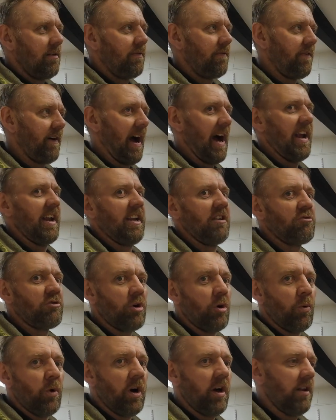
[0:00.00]
fine,
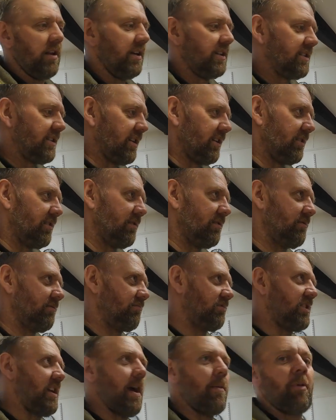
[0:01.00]
intricate work, this, to
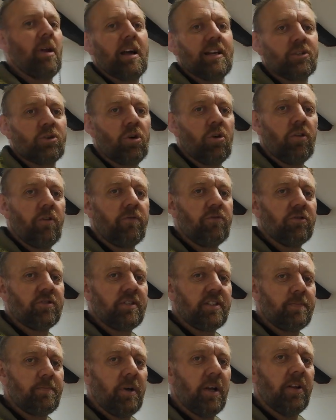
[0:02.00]
stabilise all the
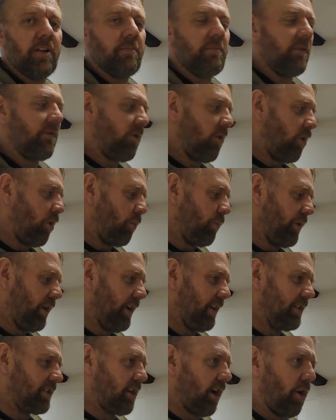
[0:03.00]
front of this building before
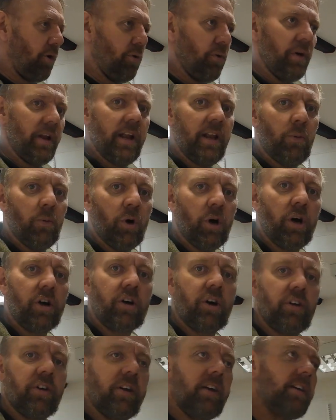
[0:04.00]
we start doing any
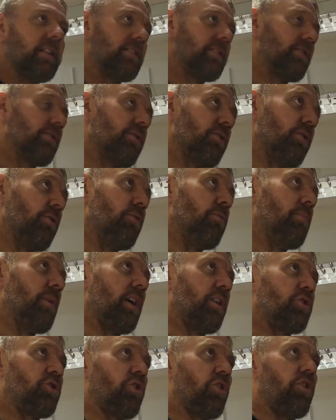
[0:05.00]
work on it, to
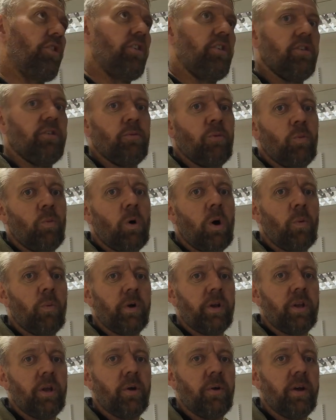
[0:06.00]
make sure that what
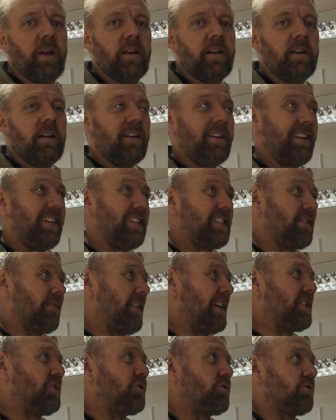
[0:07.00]
we're doing,
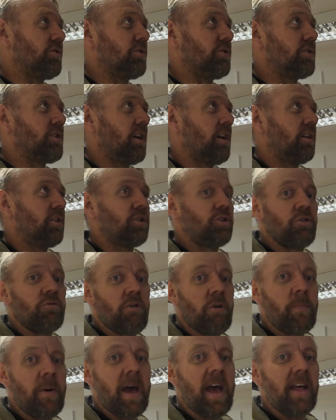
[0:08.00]
interventions to
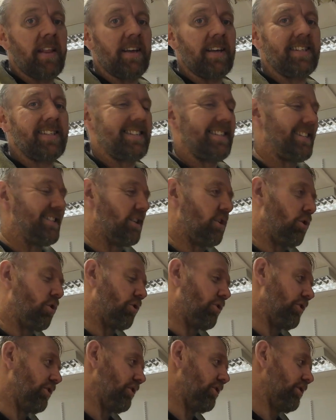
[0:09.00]
repair this, is not
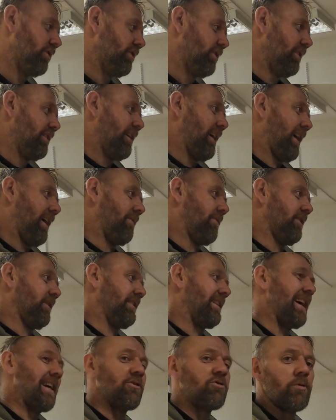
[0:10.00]
going to have a
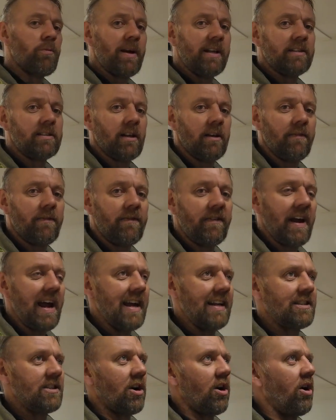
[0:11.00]
detrimental
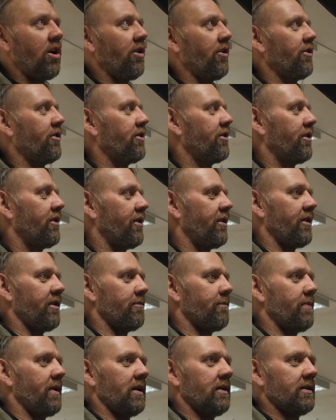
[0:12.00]
effect on
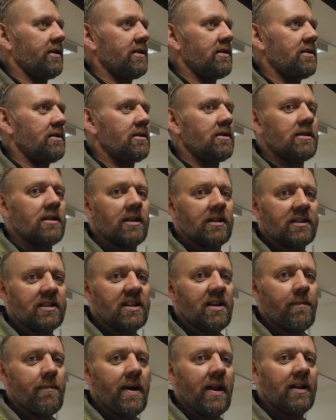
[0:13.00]
the building's
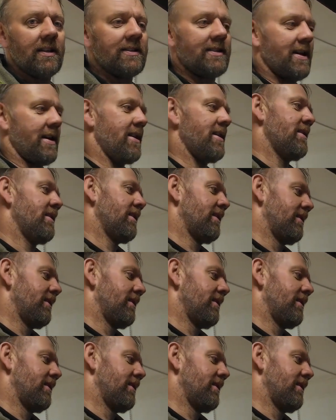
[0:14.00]
stability.